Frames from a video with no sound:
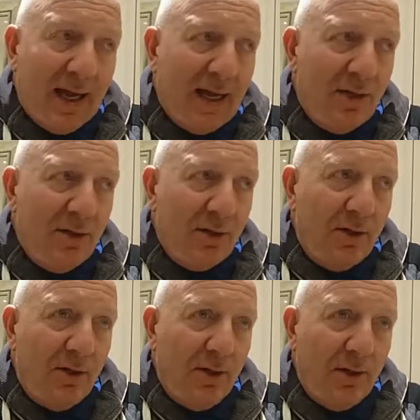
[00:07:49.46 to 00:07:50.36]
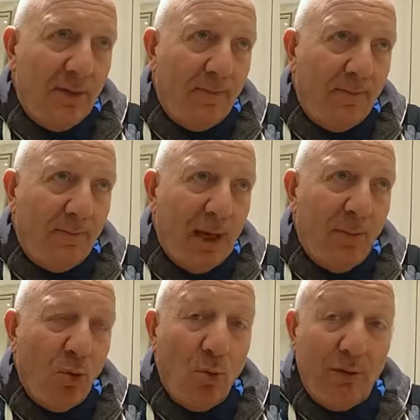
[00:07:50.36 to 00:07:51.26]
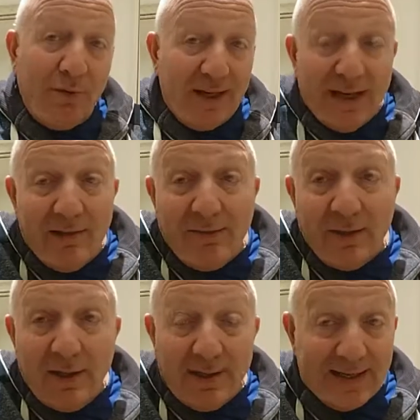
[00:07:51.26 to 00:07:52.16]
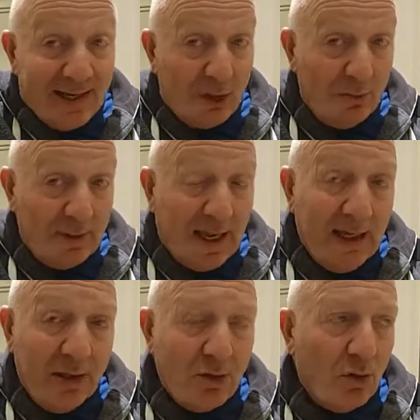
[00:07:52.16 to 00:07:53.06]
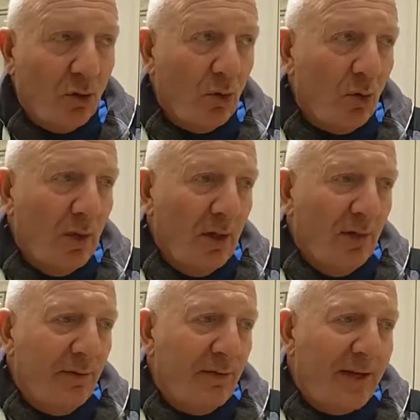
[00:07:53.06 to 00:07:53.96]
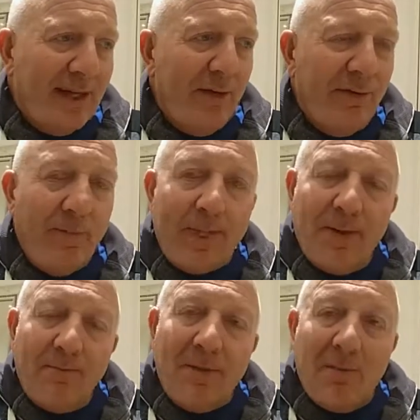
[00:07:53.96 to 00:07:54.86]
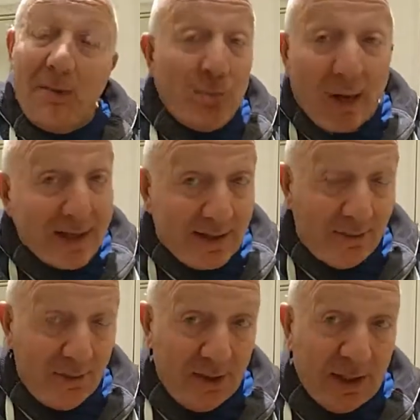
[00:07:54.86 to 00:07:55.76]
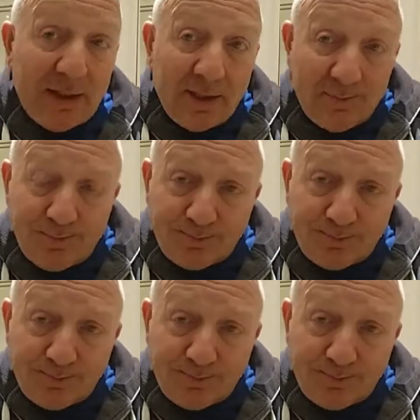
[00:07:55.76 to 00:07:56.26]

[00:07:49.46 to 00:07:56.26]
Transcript: And people will forgive technical mistakes or forgive maybe price differences